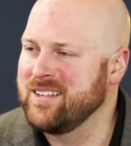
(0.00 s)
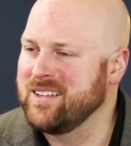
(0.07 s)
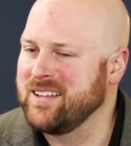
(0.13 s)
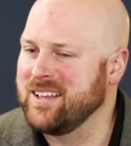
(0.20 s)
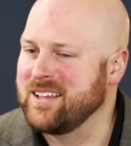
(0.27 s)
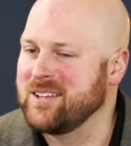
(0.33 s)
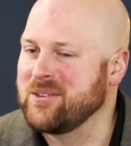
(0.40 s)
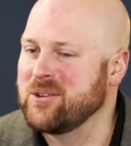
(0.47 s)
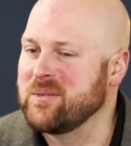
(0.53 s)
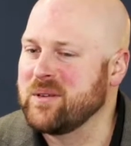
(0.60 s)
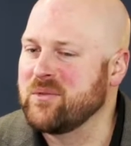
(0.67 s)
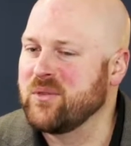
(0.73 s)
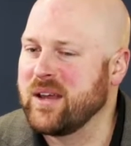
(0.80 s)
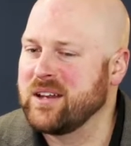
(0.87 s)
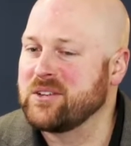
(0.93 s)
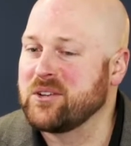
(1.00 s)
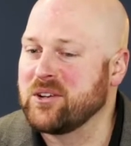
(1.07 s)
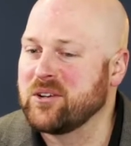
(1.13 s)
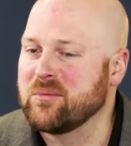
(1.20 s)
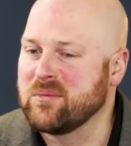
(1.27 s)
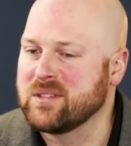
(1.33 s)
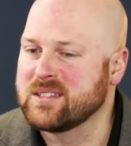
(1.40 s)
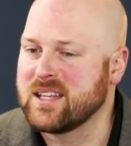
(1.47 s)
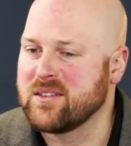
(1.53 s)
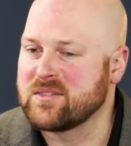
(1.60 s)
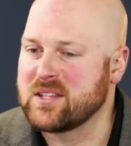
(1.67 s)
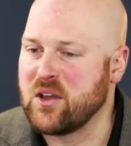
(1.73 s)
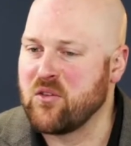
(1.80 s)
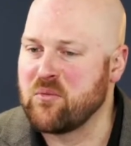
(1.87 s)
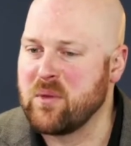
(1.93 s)
You know what I mean? If we had a term instead of
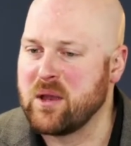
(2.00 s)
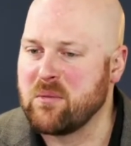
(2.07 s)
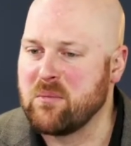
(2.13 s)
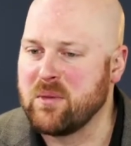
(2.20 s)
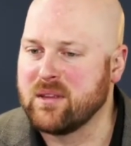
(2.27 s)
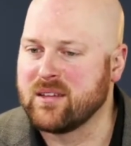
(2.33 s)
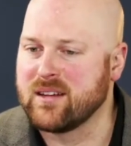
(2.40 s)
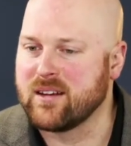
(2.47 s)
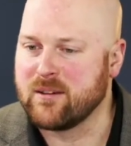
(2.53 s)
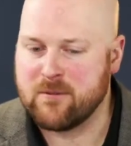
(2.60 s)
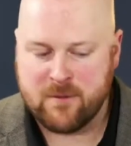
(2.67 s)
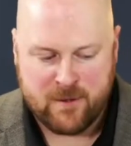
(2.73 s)
self-made millionaire,